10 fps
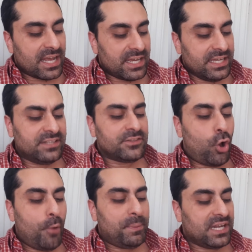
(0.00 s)
In the
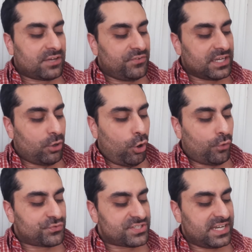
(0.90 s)
opening week
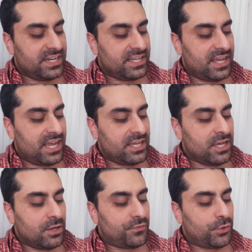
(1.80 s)
of Serie
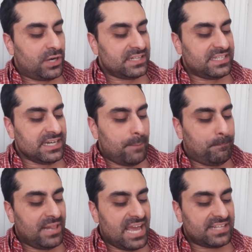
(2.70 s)
A, Fiorentina
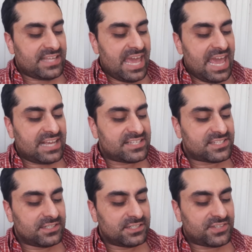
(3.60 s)
played
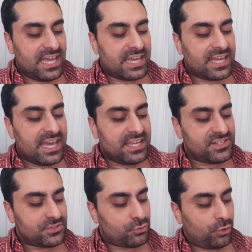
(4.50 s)
excellent
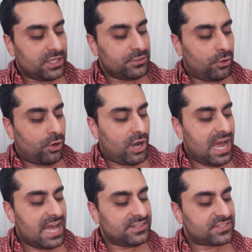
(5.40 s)
against Torino
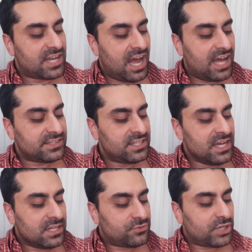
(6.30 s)
and got
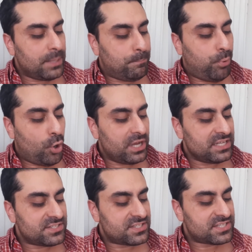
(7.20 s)
3
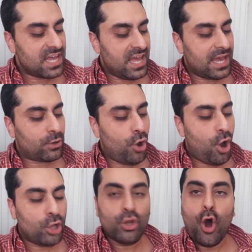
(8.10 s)
points, a
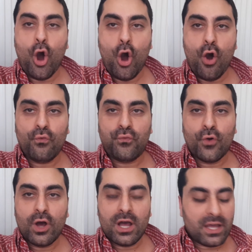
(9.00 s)
goal of
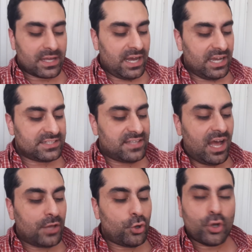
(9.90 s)

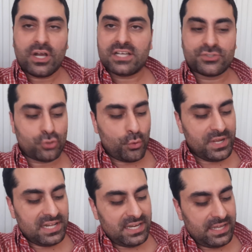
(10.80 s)
Gaetano
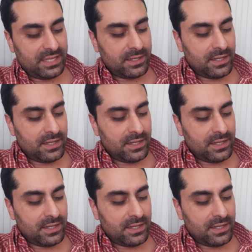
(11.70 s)
Castrovilli.